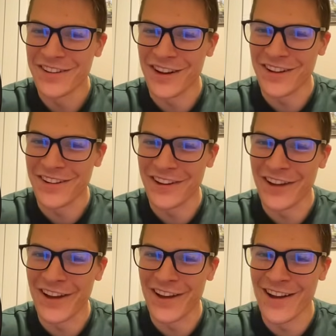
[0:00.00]
Dun, da,
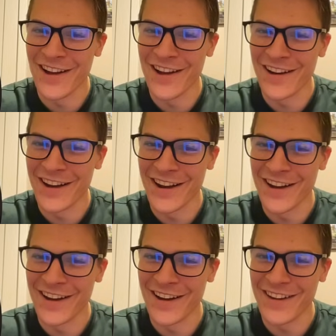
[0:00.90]
da, da, da,
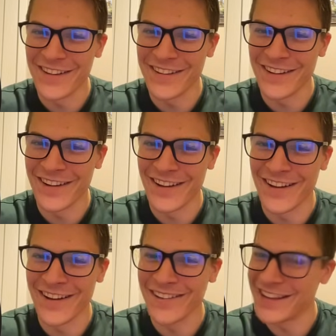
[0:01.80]
da, da, da,
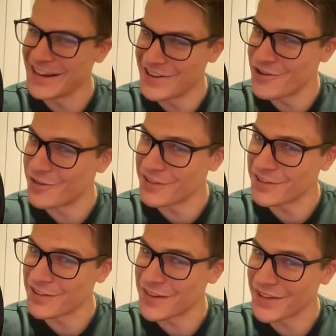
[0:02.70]
da. He knows
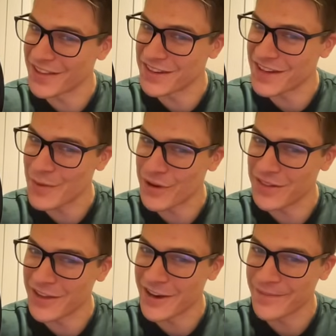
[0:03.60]
there's nothing at the top
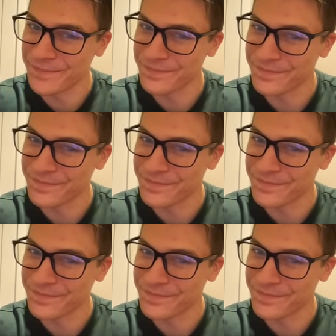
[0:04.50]
right there.